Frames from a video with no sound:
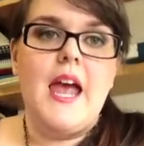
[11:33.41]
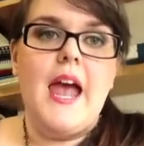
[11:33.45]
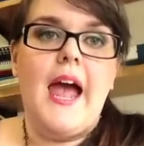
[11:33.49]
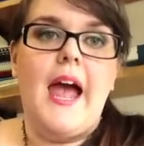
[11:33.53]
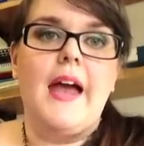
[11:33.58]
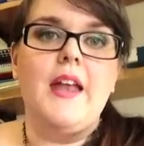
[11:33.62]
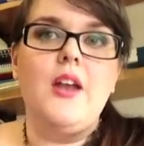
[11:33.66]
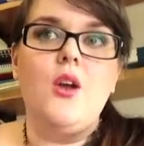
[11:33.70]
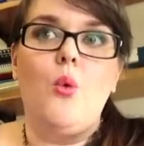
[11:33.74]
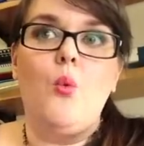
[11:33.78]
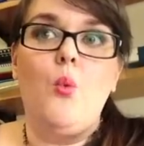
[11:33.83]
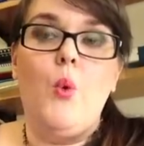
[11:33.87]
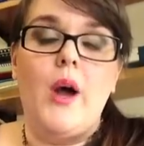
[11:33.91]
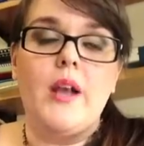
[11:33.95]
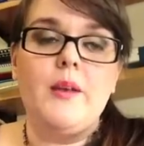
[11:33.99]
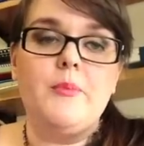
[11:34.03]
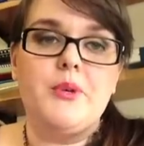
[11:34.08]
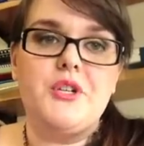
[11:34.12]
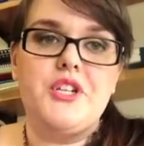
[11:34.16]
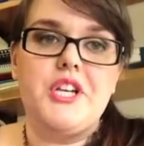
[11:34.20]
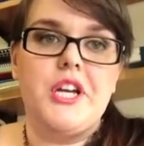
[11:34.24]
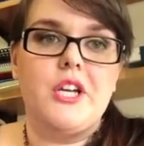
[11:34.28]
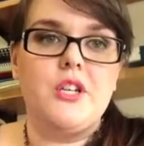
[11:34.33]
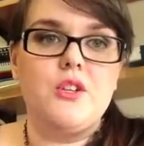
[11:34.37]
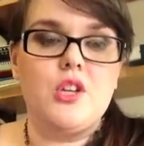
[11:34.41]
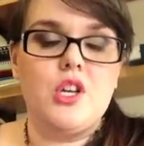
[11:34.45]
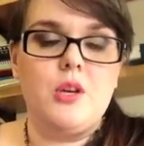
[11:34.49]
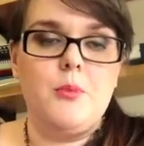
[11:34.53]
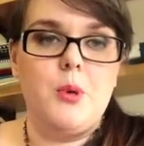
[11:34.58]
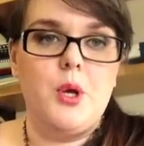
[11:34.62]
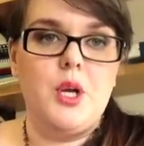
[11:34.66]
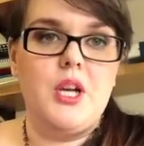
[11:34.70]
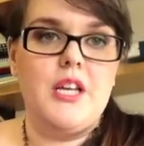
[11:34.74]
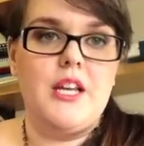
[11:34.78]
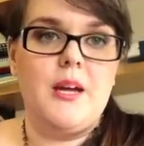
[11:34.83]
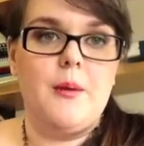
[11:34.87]
And one particular
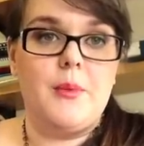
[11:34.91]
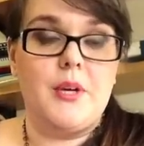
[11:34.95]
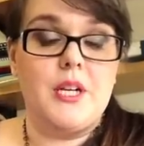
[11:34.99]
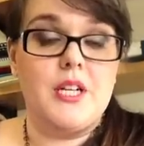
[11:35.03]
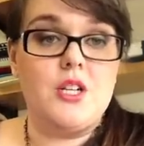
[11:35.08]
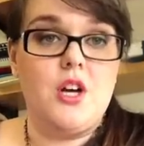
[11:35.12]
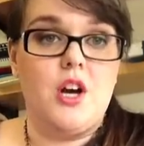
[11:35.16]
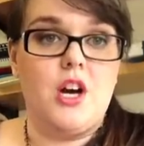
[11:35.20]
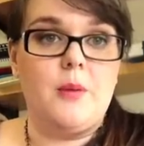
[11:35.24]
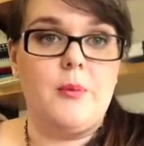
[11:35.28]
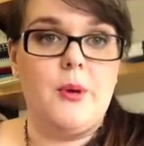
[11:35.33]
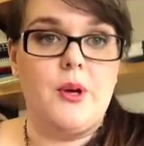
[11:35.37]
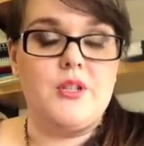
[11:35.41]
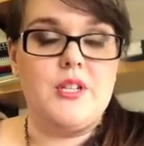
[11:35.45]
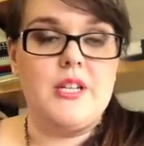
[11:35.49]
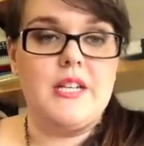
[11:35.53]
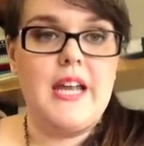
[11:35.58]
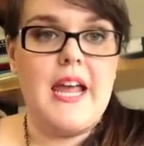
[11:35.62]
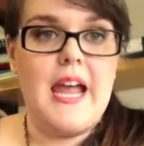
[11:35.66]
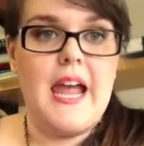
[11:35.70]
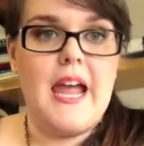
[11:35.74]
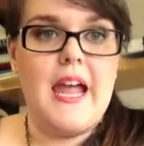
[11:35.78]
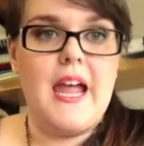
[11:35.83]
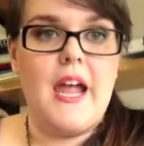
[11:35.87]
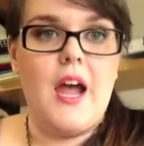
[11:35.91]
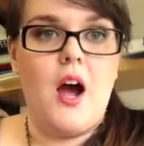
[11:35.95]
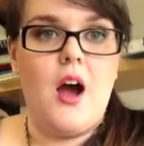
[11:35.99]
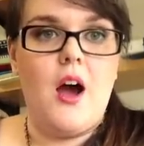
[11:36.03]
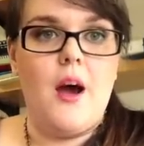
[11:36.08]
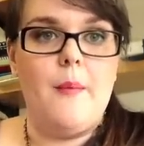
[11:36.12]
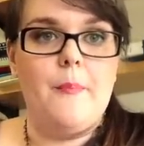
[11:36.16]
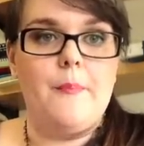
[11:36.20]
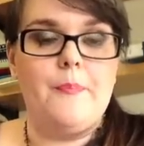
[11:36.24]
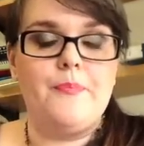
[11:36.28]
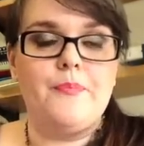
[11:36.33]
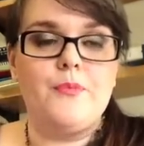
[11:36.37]
community I'm going to talk about today,
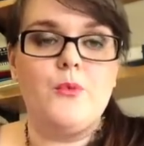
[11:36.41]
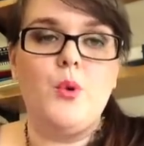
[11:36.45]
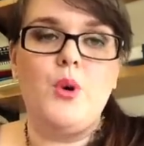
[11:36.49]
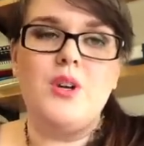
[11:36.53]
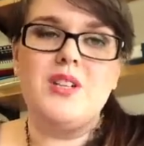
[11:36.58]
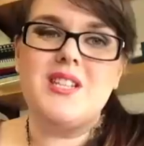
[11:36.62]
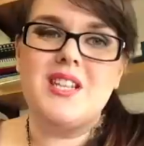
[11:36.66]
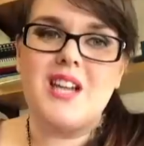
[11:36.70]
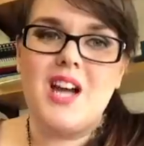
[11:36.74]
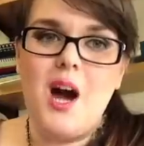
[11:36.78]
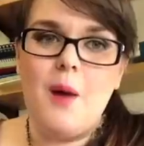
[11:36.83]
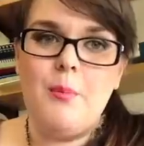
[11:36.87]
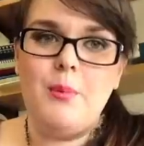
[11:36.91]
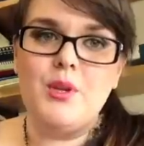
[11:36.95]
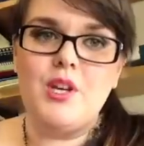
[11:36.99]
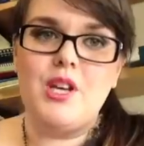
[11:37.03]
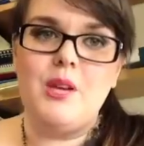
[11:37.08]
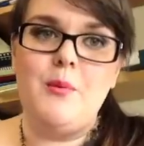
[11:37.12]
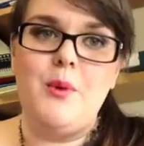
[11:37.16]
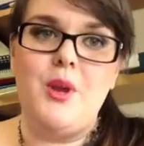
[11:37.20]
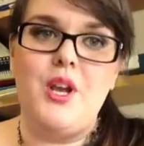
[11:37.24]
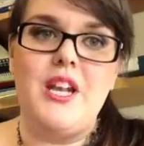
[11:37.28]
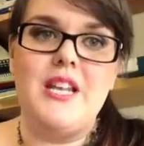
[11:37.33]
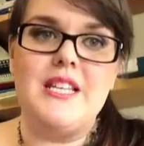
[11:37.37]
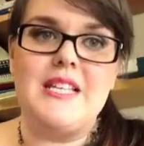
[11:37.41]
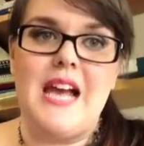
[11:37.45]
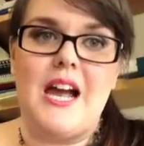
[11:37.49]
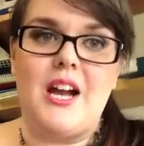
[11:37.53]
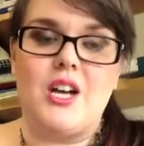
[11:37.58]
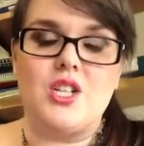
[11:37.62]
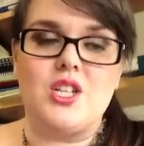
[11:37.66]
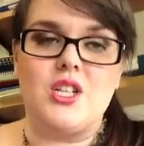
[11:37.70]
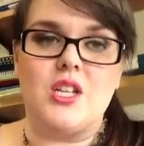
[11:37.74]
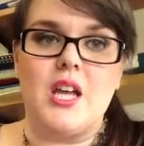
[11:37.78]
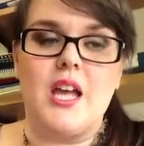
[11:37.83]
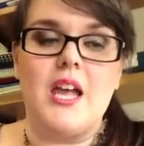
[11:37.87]
well, it's a couple of communities
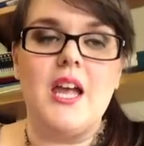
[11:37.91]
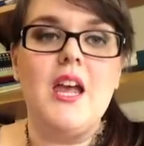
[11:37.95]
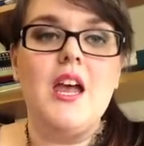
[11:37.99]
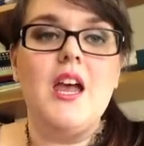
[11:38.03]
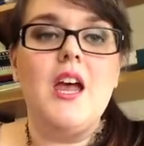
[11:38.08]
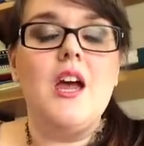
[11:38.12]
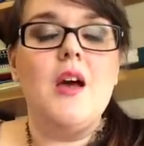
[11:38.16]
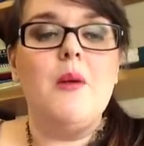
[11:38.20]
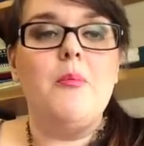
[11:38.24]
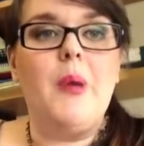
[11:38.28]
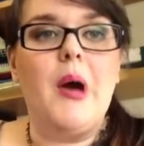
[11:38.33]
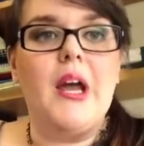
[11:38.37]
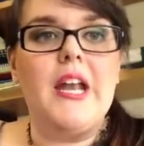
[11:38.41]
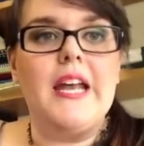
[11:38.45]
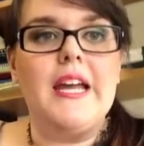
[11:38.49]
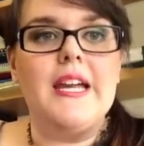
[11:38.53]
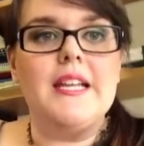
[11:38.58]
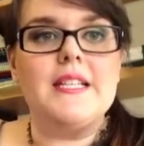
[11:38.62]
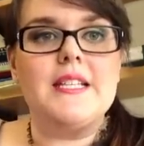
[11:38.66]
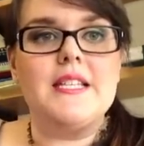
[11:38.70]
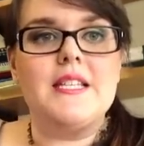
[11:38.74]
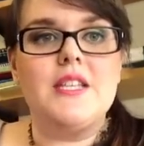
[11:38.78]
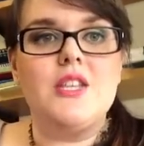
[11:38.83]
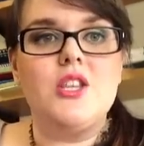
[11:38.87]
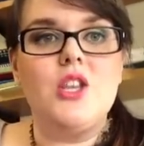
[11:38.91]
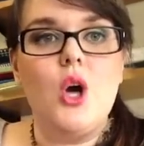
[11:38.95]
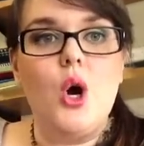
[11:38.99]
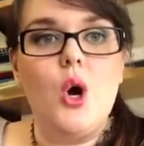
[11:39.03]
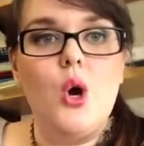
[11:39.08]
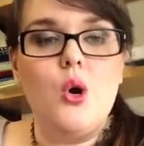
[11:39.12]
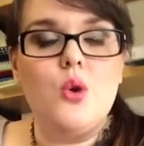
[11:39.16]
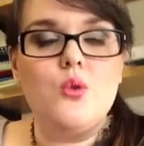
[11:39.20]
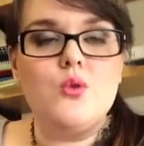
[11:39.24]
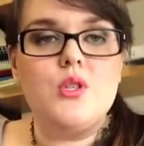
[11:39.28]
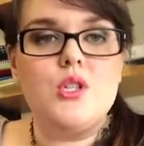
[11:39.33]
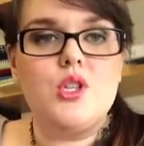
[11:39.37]
actually, but it's
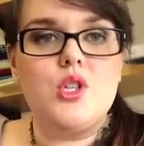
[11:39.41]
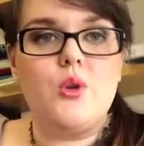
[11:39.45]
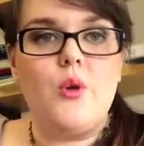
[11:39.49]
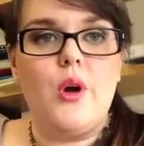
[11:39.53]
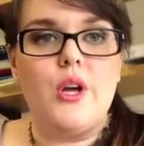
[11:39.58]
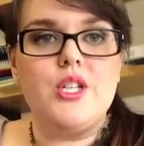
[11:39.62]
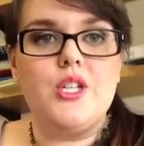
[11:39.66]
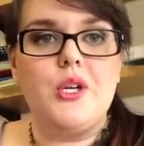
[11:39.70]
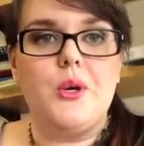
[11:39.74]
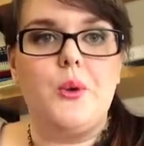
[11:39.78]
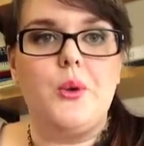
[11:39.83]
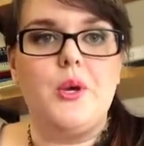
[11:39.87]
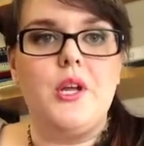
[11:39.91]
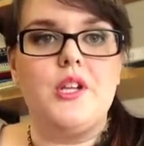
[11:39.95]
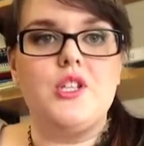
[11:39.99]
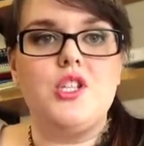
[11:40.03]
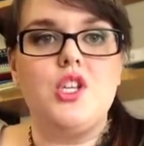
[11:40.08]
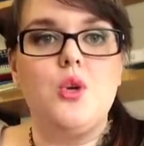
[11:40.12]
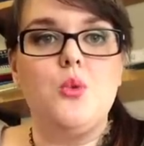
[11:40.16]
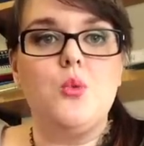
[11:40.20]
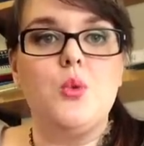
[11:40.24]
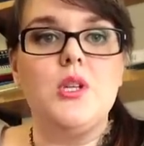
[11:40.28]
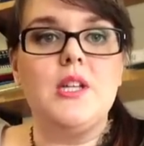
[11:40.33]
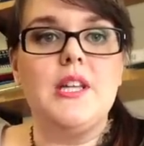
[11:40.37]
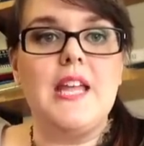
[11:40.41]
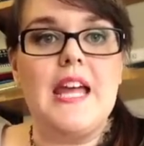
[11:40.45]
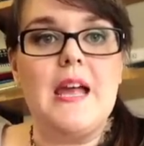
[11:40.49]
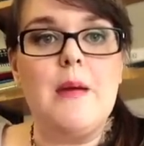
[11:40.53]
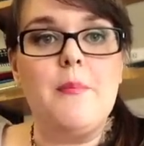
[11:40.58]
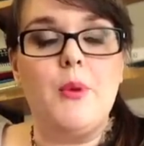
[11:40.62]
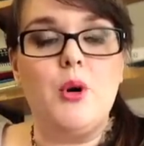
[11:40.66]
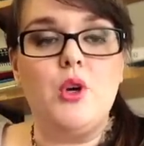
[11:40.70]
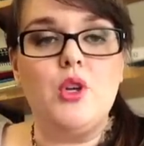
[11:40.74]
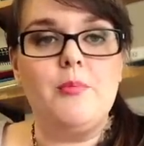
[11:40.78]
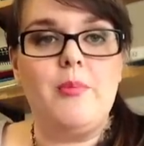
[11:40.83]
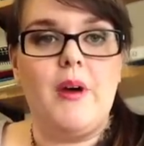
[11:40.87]
those Torontonians who were
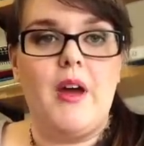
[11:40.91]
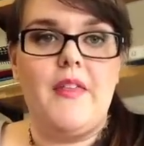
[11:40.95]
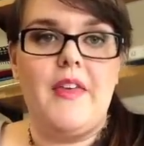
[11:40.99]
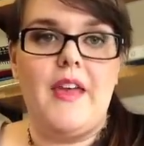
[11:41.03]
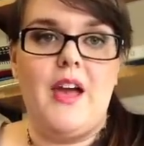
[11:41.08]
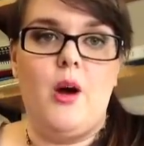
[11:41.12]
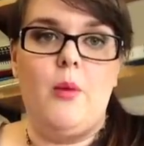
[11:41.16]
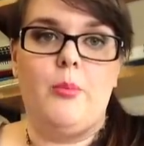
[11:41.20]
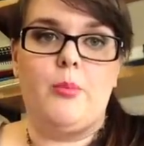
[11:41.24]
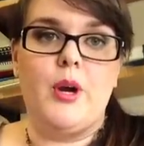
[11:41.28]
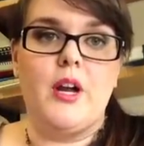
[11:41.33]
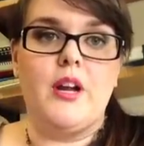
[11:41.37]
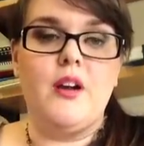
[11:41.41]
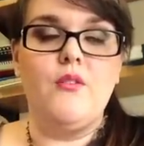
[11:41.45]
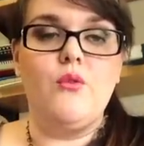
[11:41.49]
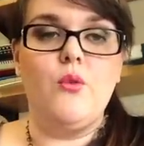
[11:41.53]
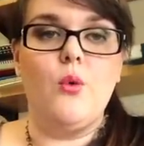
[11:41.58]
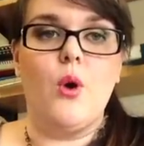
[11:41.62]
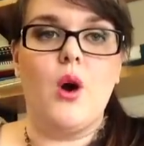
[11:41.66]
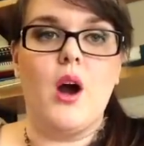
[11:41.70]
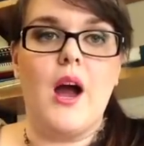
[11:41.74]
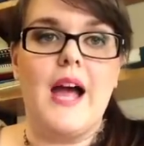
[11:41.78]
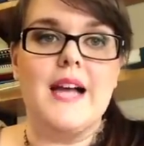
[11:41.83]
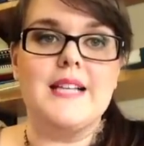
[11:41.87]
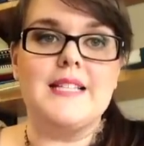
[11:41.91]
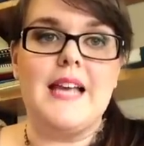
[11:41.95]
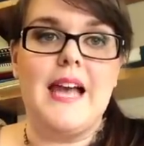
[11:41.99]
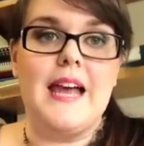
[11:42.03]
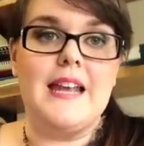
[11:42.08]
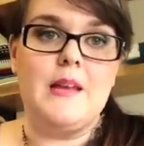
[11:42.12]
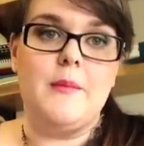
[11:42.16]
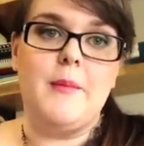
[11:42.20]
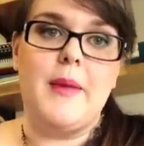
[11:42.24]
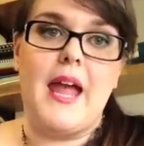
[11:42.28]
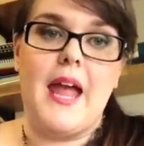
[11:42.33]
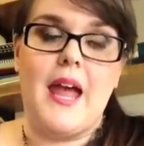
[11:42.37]
labeled by the outbreak of war as
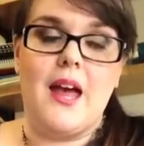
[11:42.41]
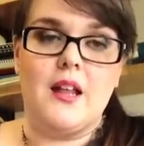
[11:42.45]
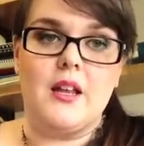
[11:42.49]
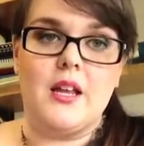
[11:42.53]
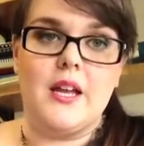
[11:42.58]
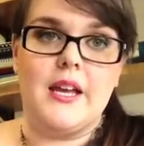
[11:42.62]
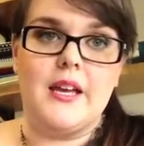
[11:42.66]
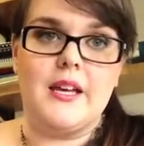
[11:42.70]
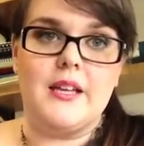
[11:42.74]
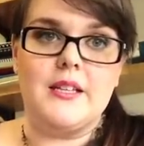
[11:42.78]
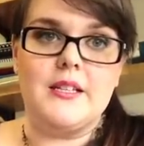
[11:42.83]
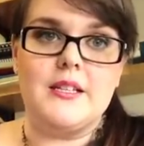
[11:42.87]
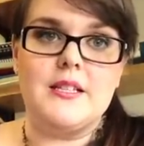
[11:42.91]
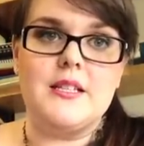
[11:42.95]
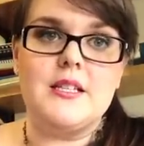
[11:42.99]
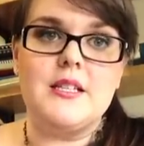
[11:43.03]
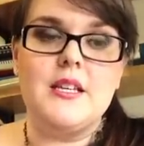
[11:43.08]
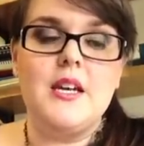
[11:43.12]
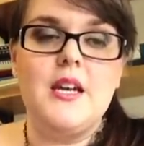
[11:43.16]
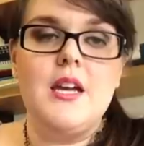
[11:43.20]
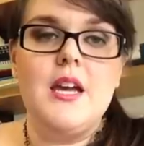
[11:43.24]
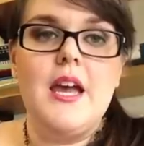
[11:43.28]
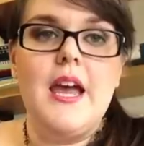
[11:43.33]
enemy aliens.